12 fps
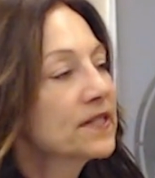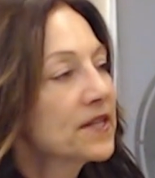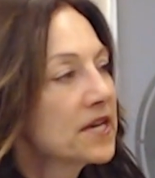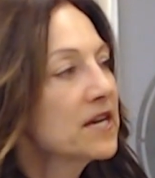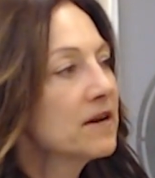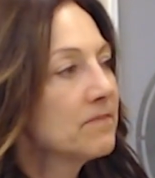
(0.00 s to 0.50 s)

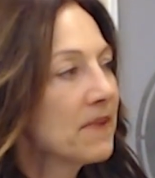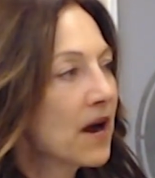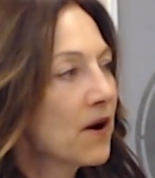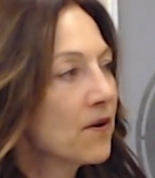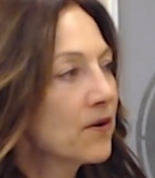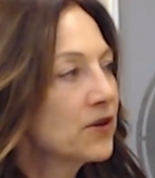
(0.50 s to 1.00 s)
think
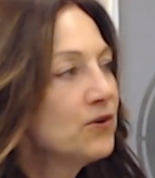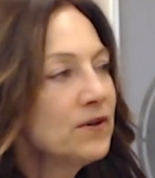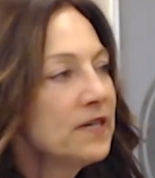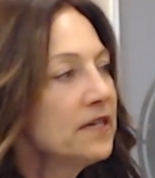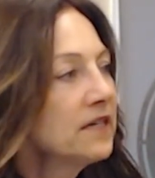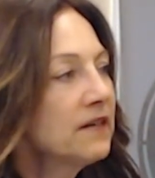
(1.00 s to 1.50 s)
about. You
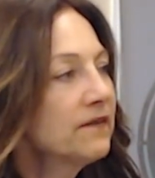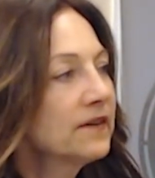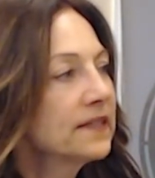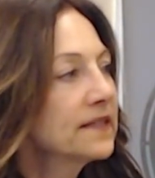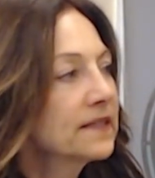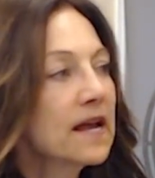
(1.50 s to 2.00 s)
didn't
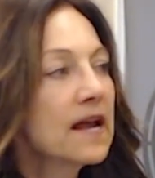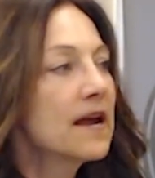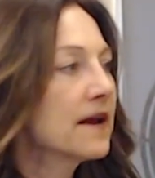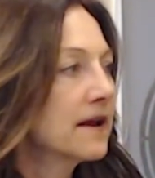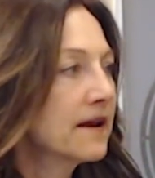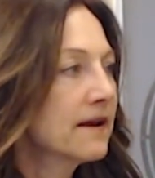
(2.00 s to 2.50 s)
even
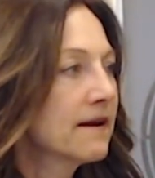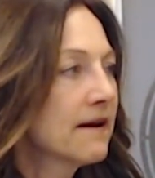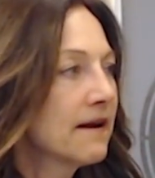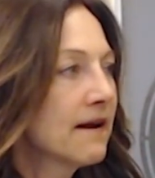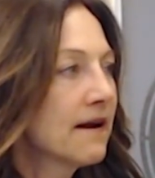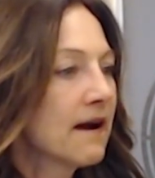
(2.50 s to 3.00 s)
say,
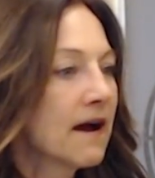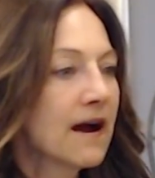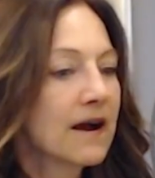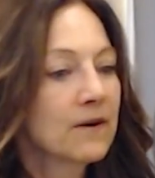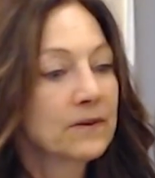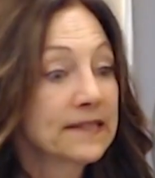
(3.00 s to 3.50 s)

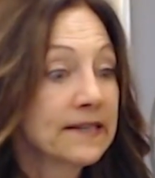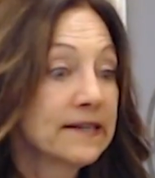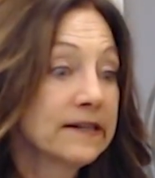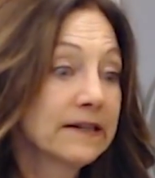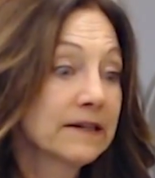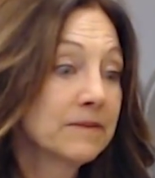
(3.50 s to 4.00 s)
I was
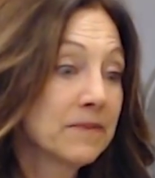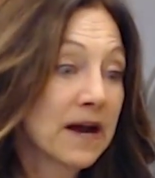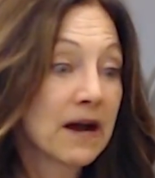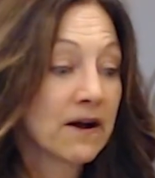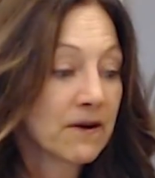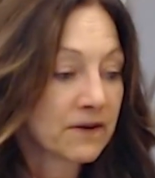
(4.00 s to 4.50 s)
thinking
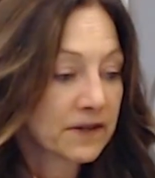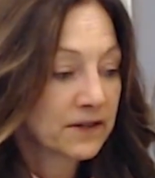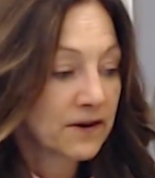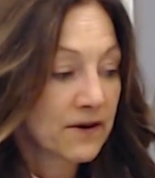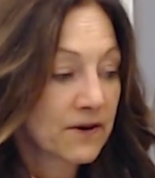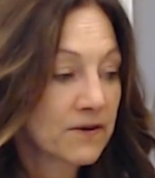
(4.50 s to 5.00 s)
about,
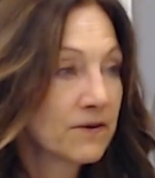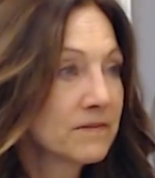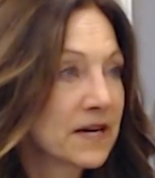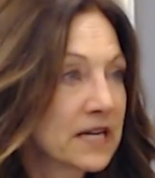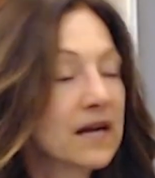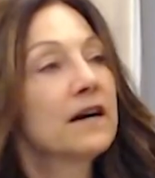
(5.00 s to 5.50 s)
oh
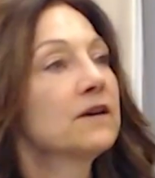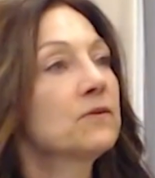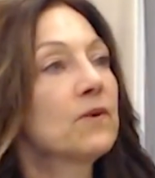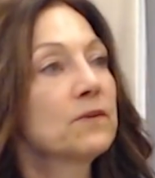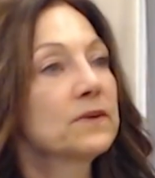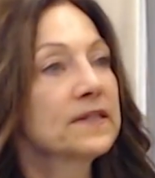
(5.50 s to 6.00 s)
my God,
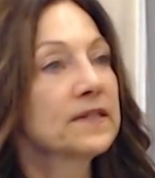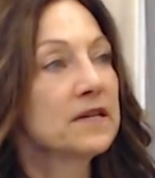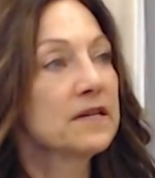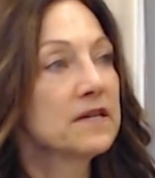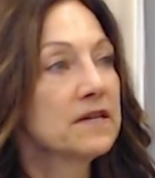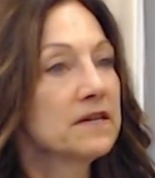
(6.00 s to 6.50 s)
what was
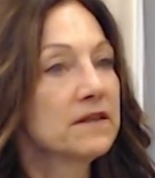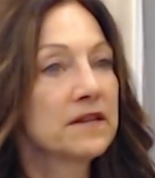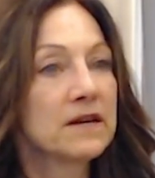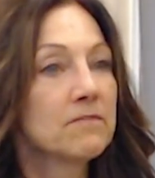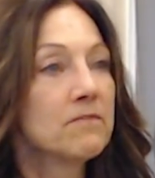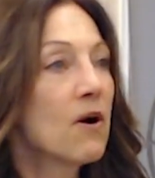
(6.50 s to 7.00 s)
the
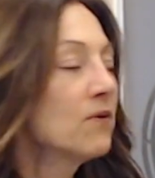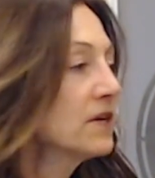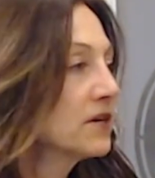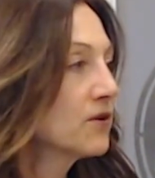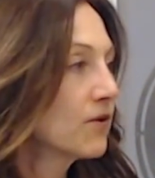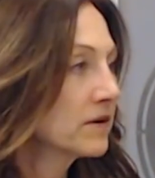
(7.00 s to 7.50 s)

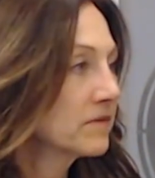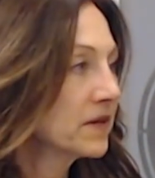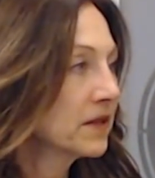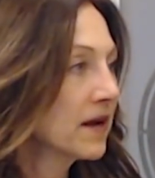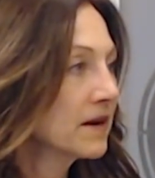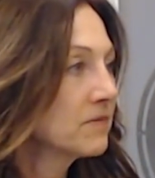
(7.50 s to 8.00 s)
opponent going to be
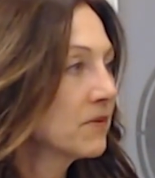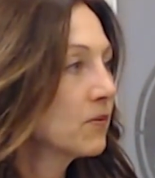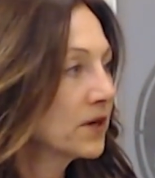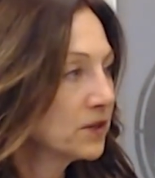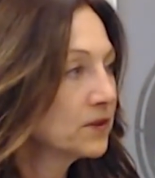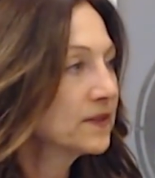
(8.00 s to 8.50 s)
like? But
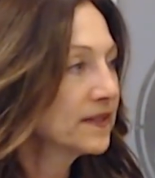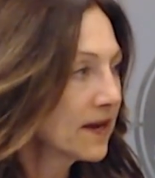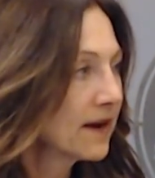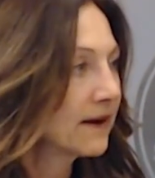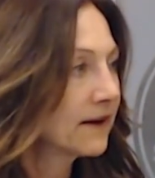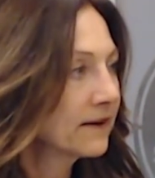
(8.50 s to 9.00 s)
what you
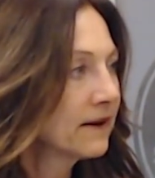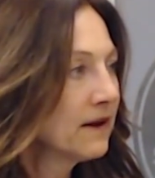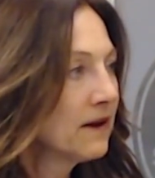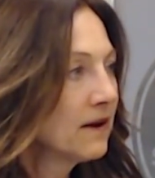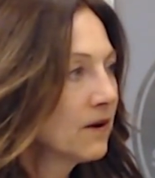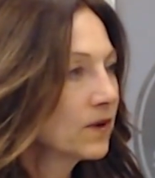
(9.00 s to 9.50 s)
said
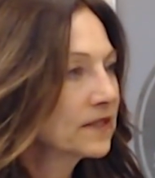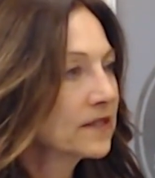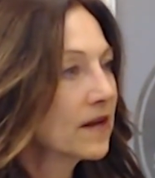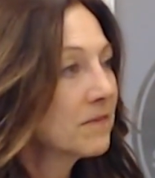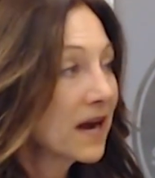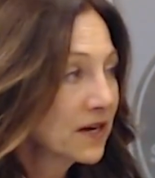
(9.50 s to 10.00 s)
was,
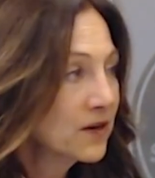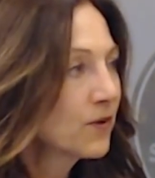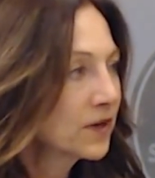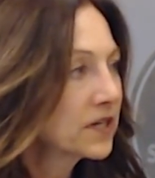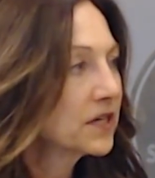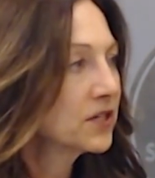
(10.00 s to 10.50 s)
am I
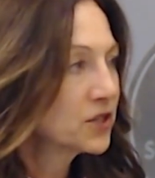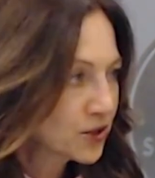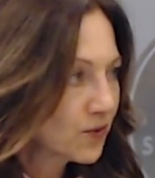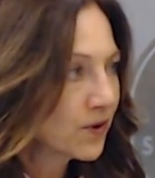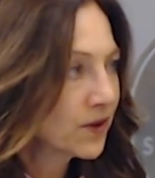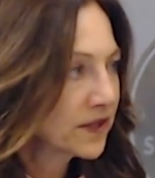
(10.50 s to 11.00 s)
going to
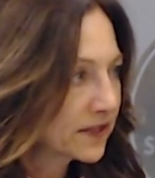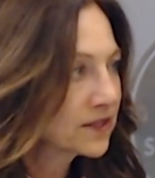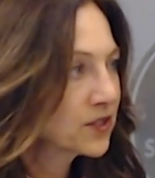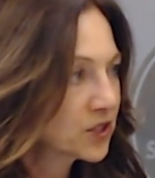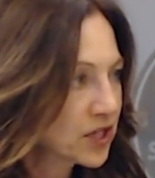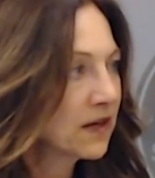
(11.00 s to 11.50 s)
enjoy this
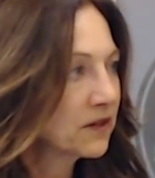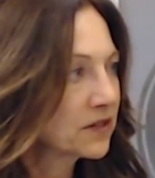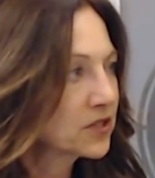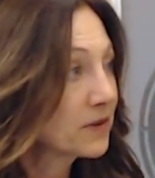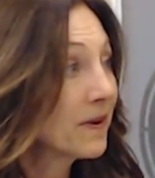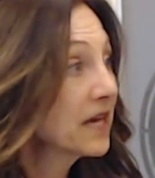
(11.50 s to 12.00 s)

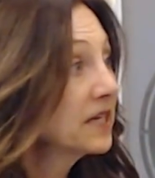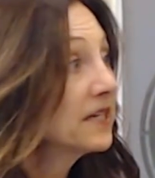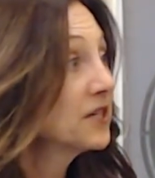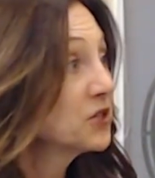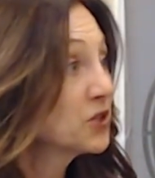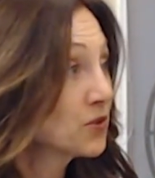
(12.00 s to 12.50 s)
challenge? Am I going to
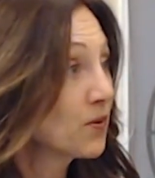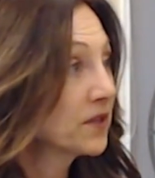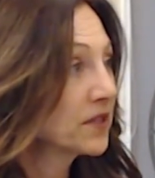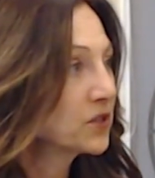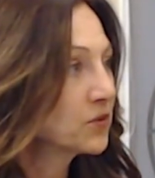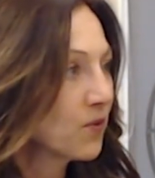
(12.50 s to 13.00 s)
enjoy
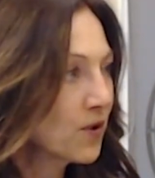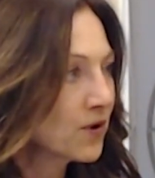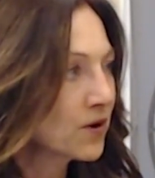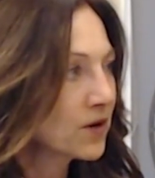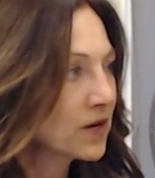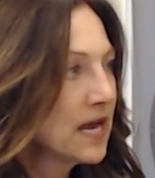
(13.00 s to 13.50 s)
this
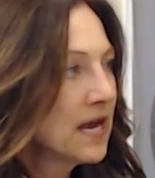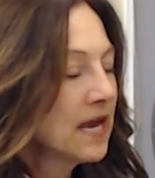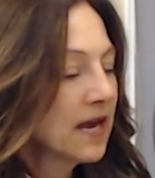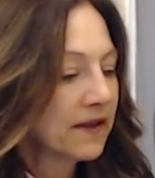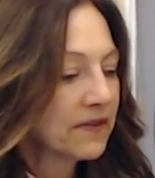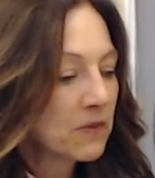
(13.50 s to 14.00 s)
work? Right.
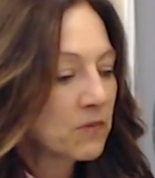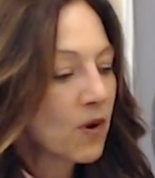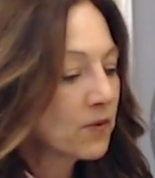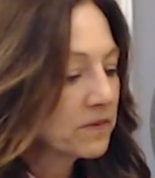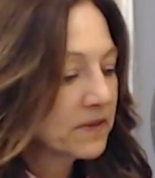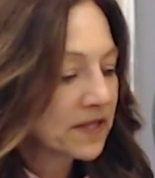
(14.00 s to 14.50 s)
And then what
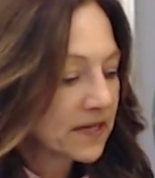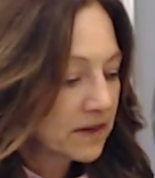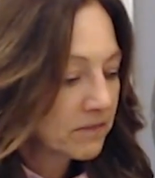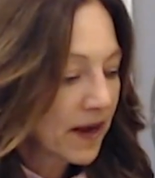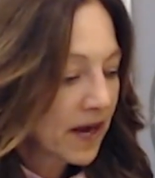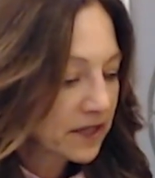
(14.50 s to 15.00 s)
would be the
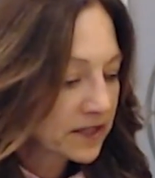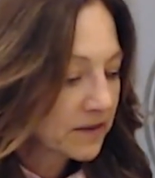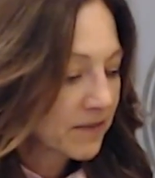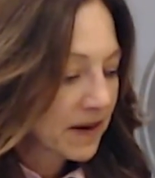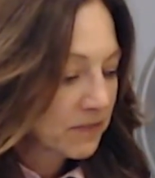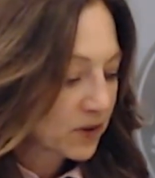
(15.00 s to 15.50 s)
impact on
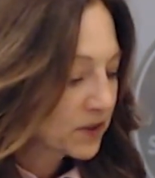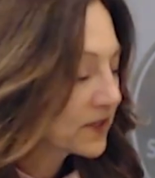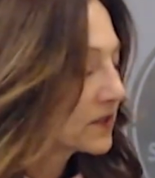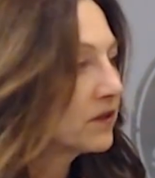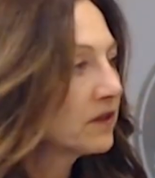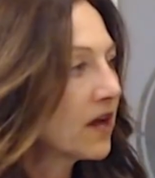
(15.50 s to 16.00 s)
my
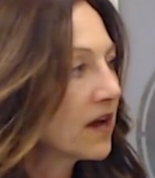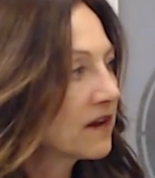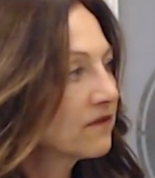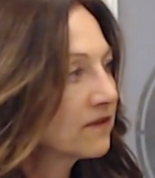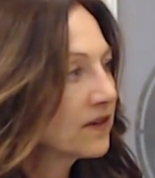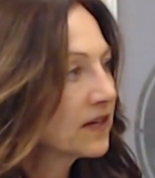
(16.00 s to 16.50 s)
personal life?